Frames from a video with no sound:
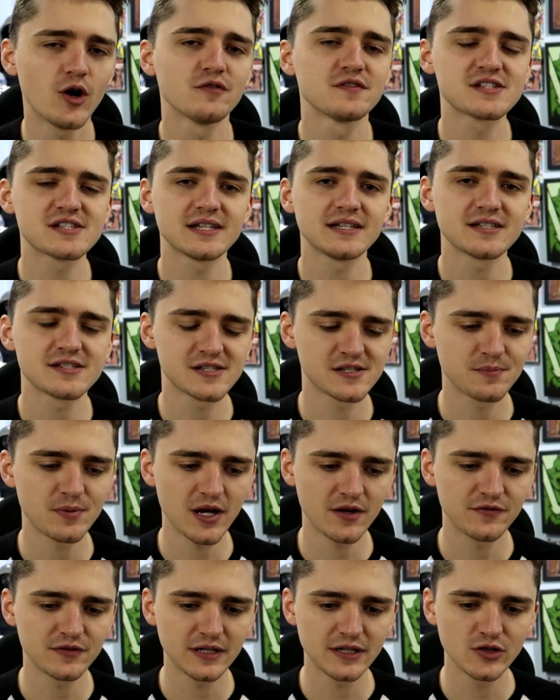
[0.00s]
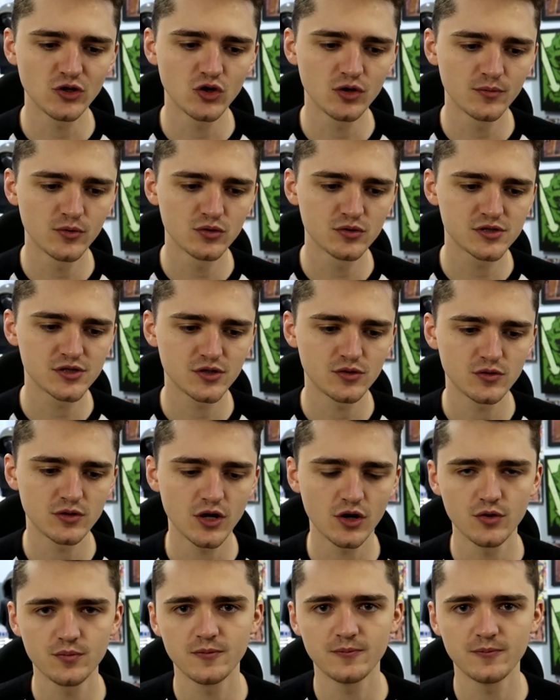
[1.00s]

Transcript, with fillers: Obviously, this is perfectly normal to go